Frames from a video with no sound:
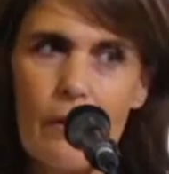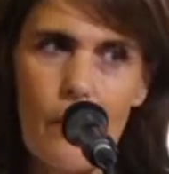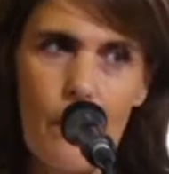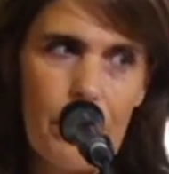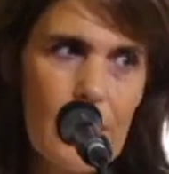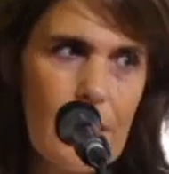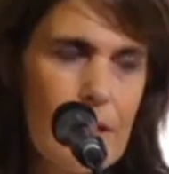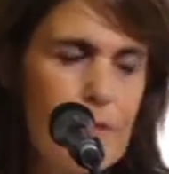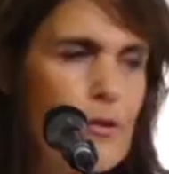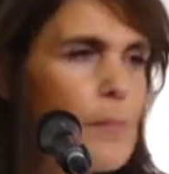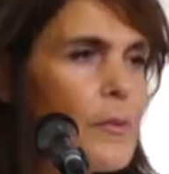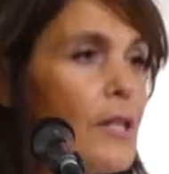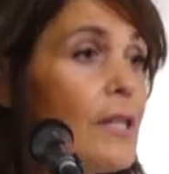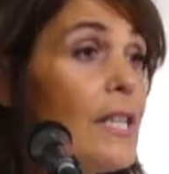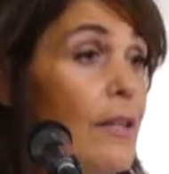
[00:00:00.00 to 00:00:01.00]
completely
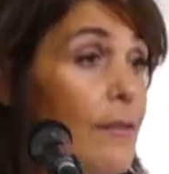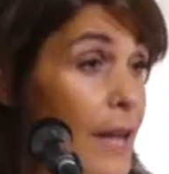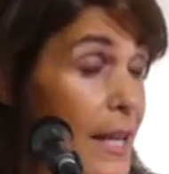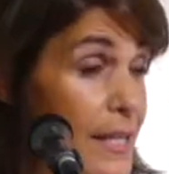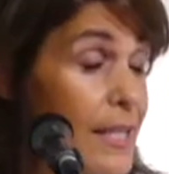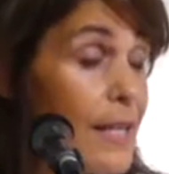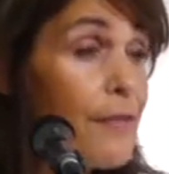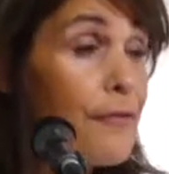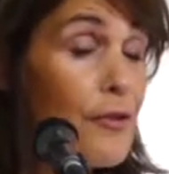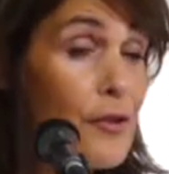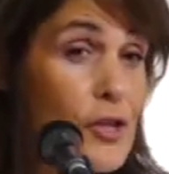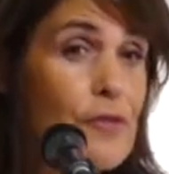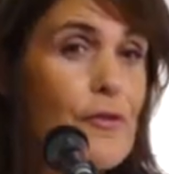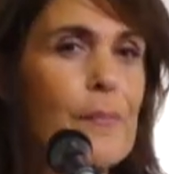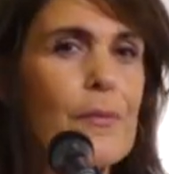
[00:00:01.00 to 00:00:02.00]
from the, let's say
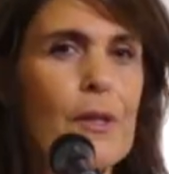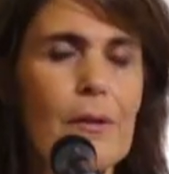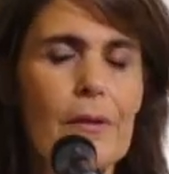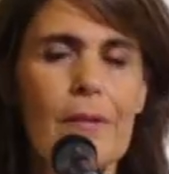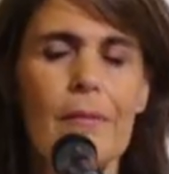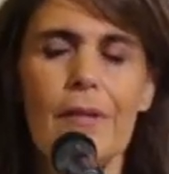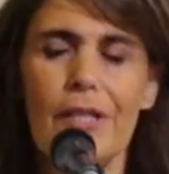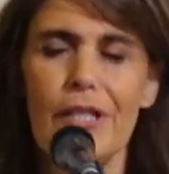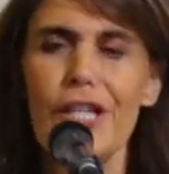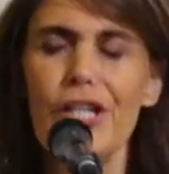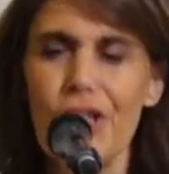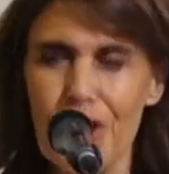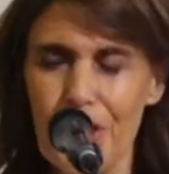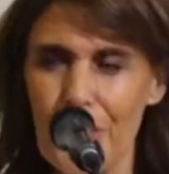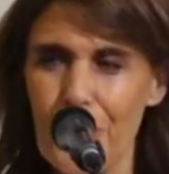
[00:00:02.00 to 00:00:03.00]
first from the
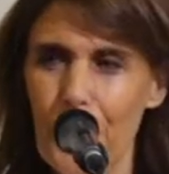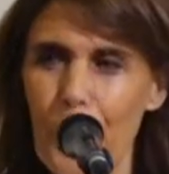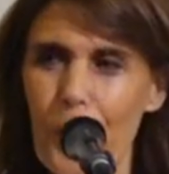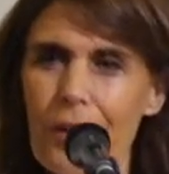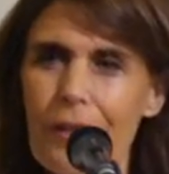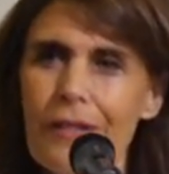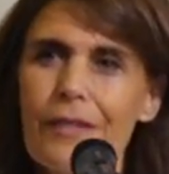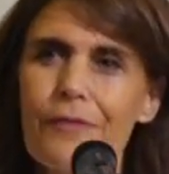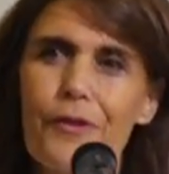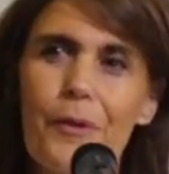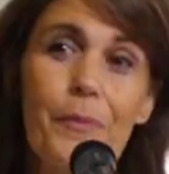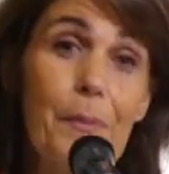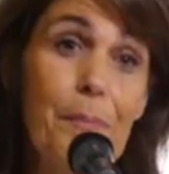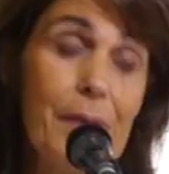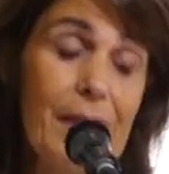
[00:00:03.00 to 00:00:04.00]
digital world,
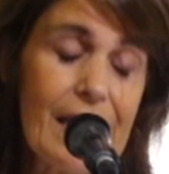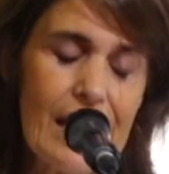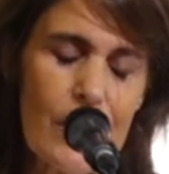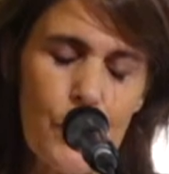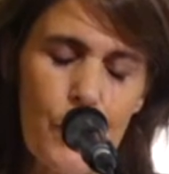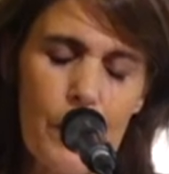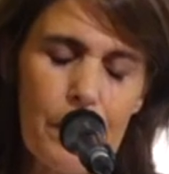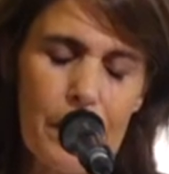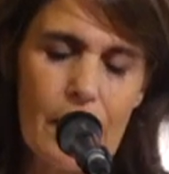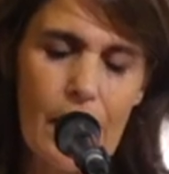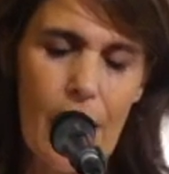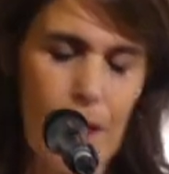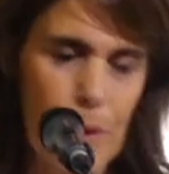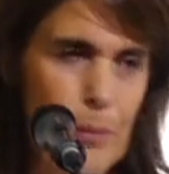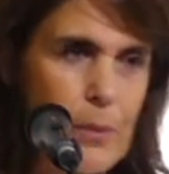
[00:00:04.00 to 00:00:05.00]
from the business world, but
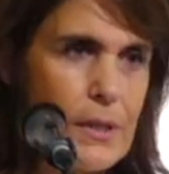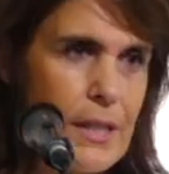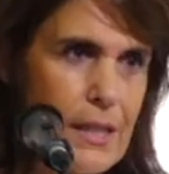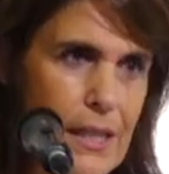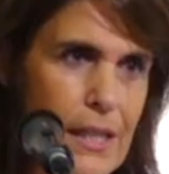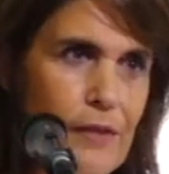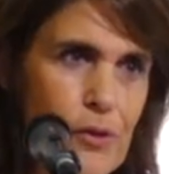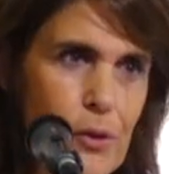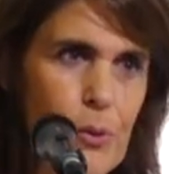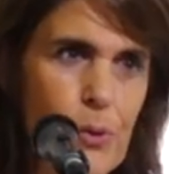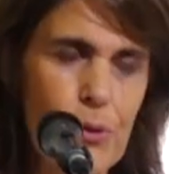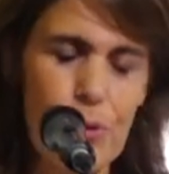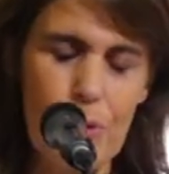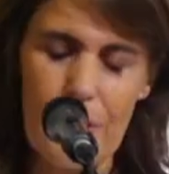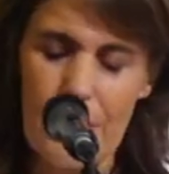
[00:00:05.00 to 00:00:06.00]
I will then give you
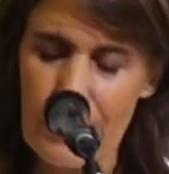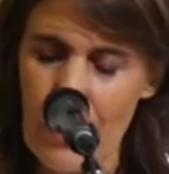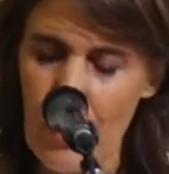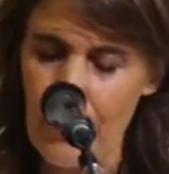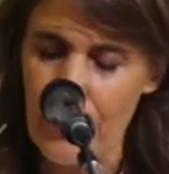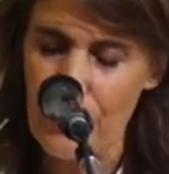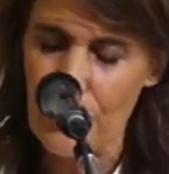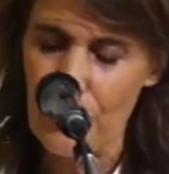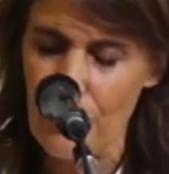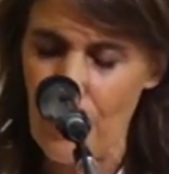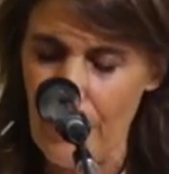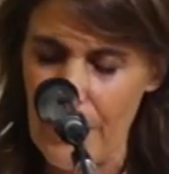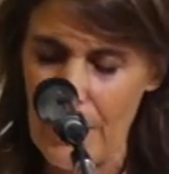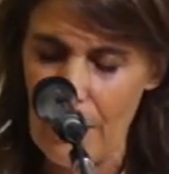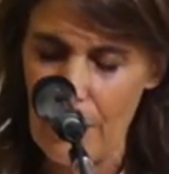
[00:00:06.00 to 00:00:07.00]
also examples
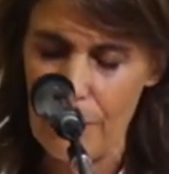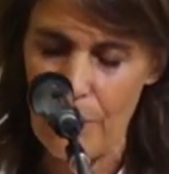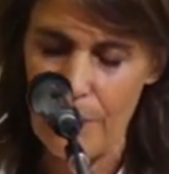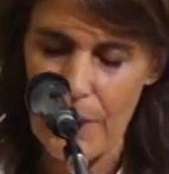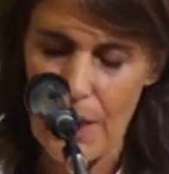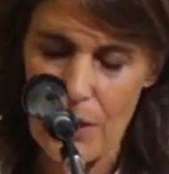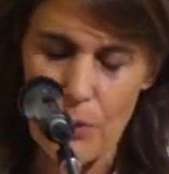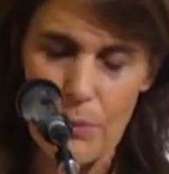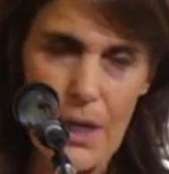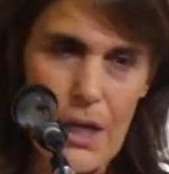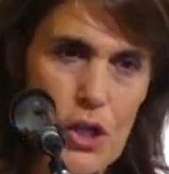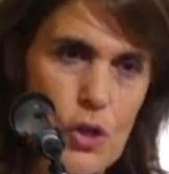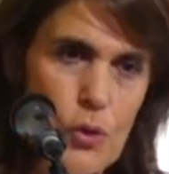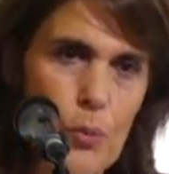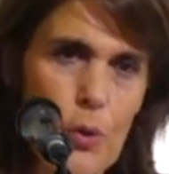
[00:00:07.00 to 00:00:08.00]
from the
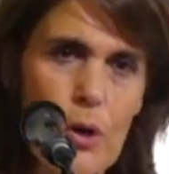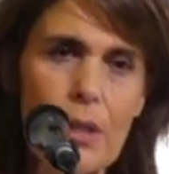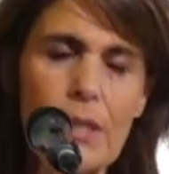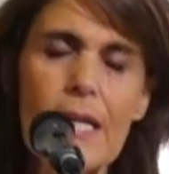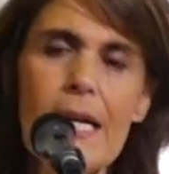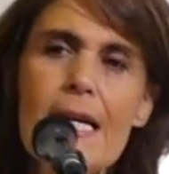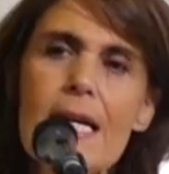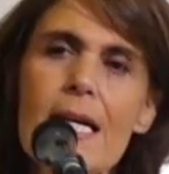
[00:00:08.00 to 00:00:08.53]
education world.